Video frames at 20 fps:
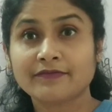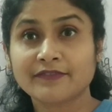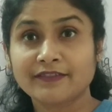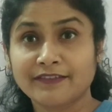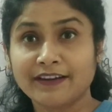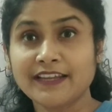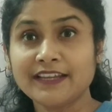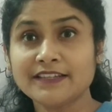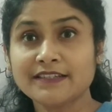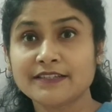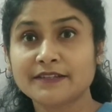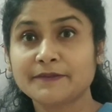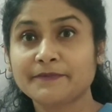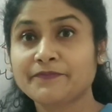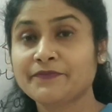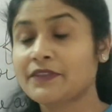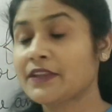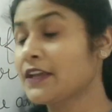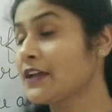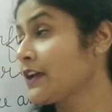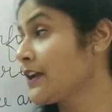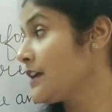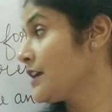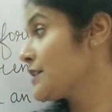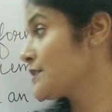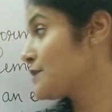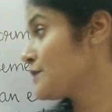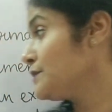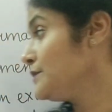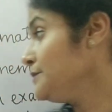Right?
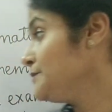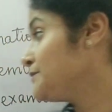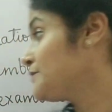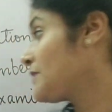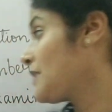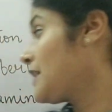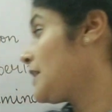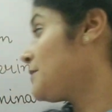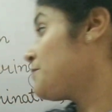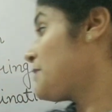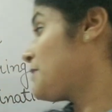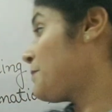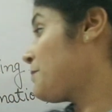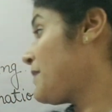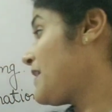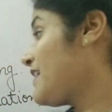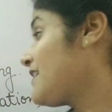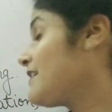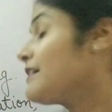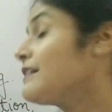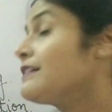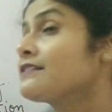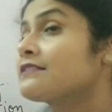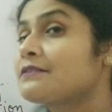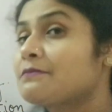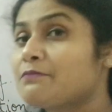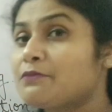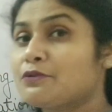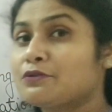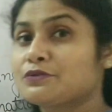So, preparing a
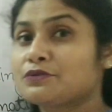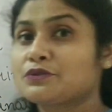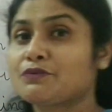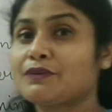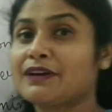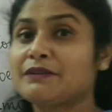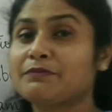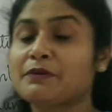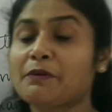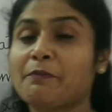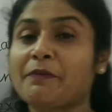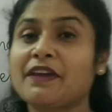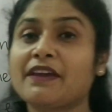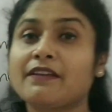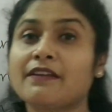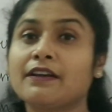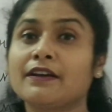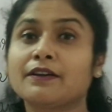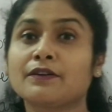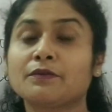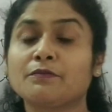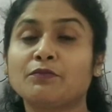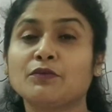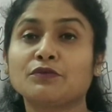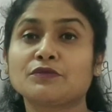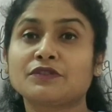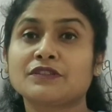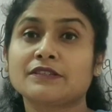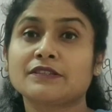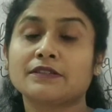report. While preparing a
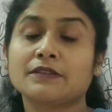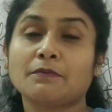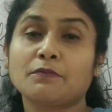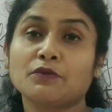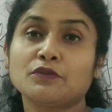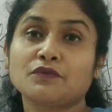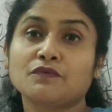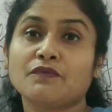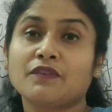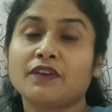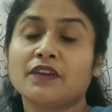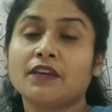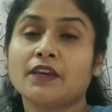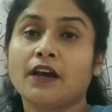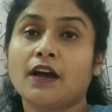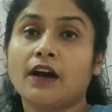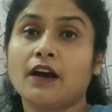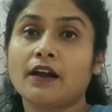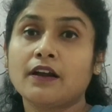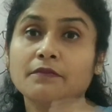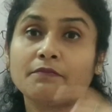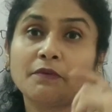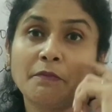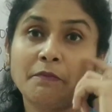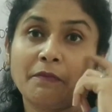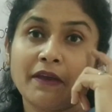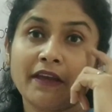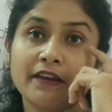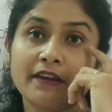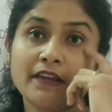report, suppose we are
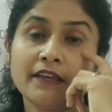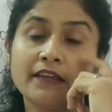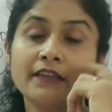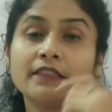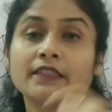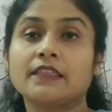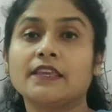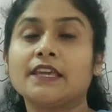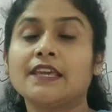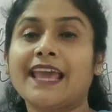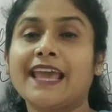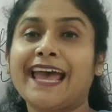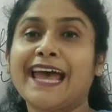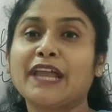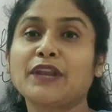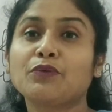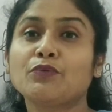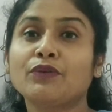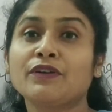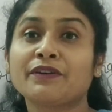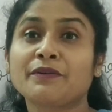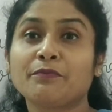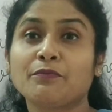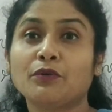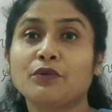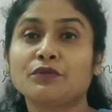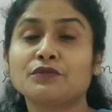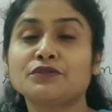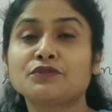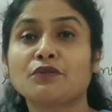preparing the annual
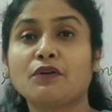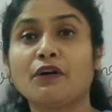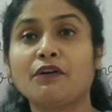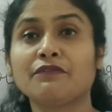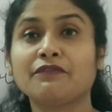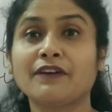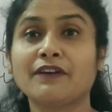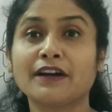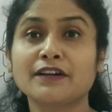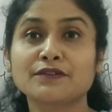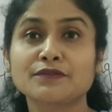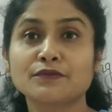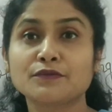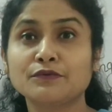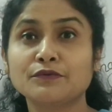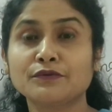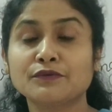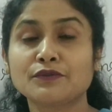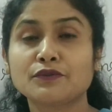report of our school.